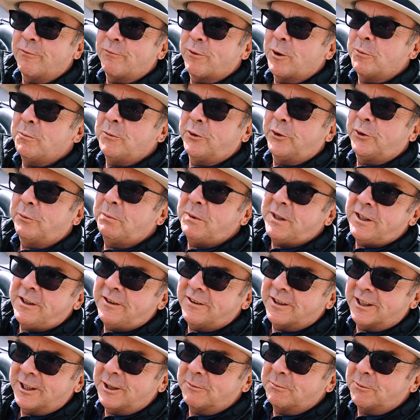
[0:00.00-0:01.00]
from the speed
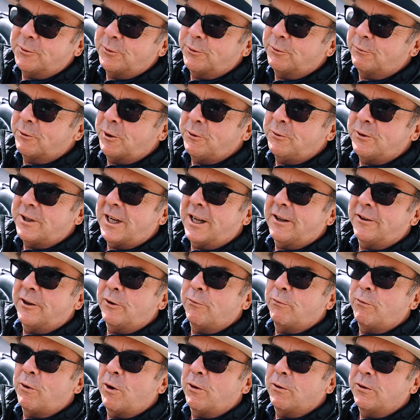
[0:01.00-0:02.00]
tables wrote down the
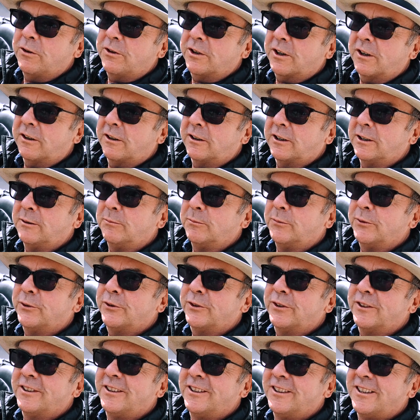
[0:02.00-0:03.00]
wrong times.
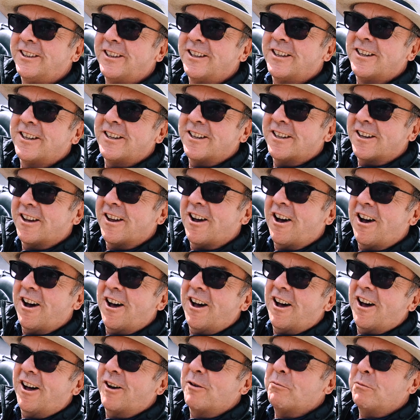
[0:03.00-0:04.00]

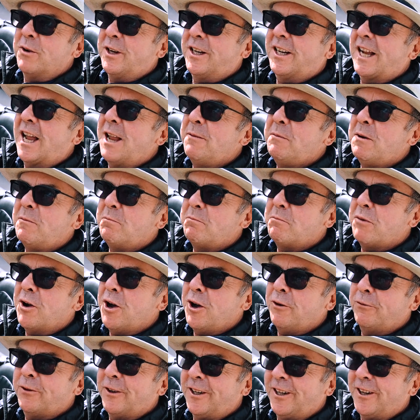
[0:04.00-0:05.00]
We came in
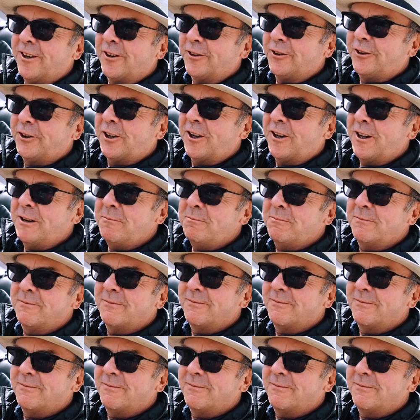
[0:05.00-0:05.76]
perfectly on time,